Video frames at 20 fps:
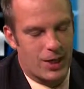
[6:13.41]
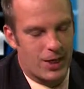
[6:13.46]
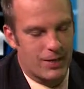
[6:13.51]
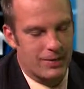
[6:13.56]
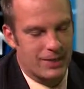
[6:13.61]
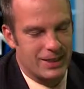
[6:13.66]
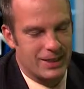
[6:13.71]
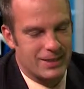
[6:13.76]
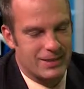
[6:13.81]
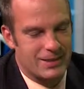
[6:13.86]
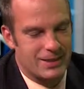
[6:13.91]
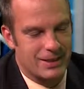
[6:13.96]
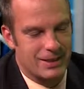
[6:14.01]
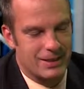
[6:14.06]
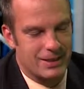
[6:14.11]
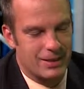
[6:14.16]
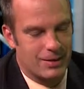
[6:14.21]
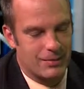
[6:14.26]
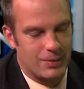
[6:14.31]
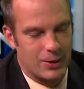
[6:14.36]
We've been prominent
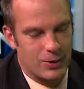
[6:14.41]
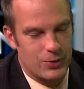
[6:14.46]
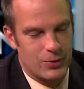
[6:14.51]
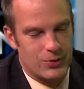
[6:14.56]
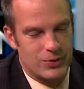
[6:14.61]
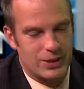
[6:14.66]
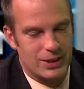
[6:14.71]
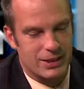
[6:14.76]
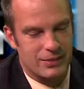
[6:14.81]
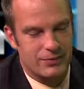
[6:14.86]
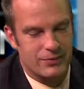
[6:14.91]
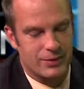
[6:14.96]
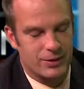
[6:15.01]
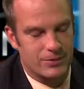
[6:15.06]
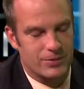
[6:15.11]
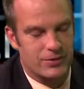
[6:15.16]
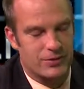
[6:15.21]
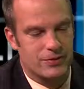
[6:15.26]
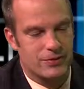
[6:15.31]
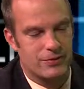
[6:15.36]
in opposing the
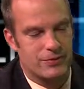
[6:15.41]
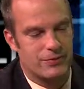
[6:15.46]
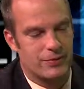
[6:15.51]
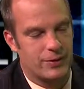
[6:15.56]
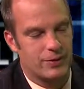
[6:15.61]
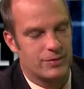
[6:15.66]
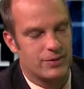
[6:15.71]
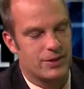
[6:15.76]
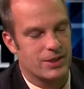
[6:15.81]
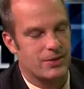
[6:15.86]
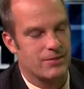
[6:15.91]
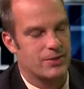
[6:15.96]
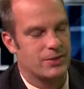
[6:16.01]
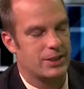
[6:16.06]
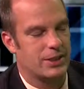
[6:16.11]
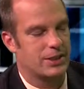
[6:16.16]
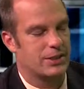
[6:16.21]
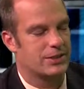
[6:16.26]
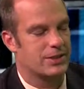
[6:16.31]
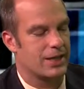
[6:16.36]
film
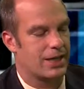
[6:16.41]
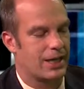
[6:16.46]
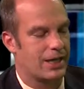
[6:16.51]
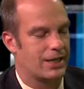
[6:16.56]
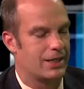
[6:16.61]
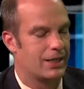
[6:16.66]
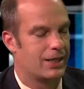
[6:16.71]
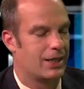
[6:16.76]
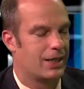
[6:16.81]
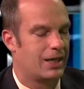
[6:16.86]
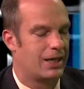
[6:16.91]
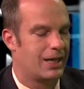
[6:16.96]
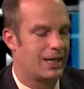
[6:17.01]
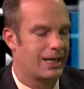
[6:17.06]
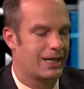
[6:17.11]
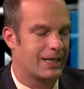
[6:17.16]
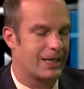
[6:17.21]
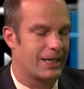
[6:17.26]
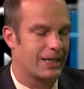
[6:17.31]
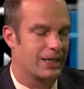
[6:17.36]
subsidies, and
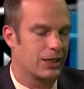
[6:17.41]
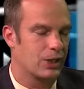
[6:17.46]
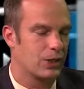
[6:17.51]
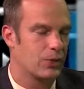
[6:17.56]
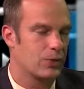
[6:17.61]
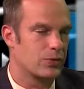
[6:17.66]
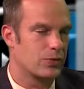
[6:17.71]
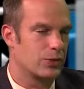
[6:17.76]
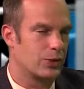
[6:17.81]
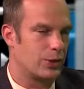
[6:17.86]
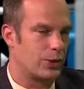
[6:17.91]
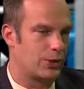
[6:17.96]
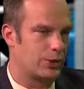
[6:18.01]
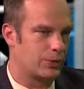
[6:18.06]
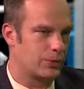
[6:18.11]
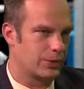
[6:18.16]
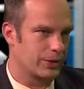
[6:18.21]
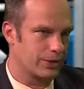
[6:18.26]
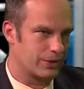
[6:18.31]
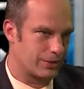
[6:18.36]
it kind of goes
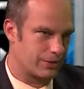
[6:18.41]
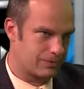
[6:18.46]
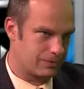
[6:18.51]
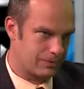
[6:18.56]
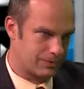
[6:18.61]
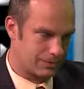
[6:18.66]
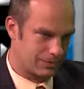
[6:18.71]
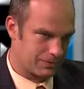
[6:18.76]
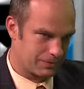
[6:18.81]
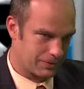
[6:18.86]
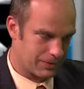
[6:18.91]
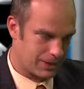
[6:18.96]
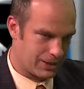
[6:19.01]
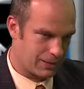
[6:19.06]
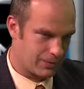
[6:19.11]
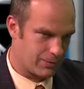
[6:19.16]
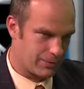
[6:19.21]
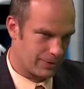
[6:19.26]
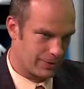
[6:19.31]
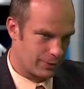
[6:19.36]
along with
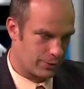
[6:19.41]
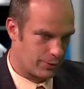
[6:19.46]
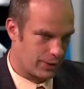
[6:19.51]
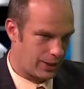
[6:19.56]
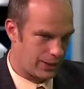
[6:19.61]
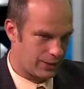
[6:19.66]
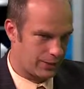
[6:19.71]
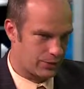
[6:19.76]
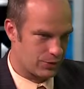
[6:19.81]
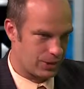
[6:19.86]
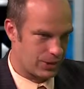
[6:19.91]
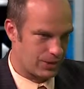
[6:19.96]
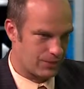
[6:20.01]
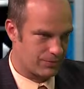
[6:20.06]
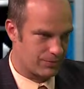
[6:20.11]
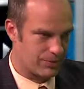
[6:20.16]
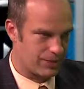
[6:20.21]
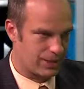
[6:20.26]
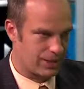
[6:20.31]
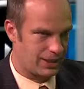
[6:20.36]
government creating
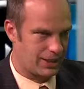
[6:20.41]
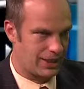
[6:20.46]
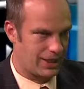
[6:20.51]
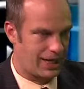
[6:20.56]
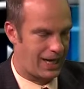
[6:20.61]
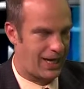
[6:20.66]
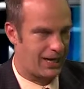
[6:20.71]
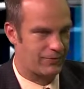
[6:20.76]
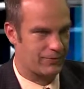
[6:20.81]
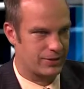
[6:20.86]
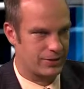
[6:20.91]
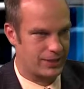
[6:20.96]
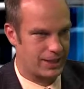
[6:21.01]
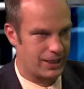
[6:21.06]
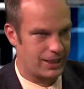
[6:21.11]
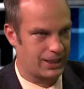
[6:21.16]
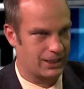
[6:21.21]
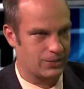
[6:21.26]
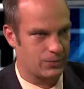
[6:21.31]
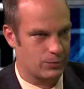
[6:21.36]
jobs. They have to
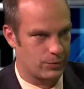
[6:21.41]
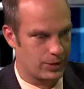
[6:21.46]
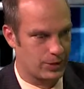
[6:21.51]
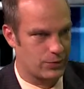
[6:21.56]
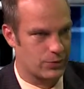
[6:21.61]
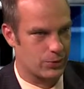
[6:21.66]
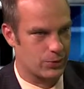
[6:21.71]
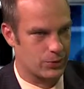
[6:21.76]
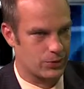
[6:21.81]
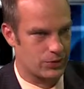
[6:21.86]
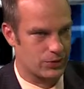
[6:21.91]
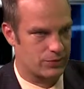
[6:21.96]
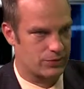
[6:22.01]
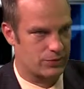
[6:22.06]
take the resources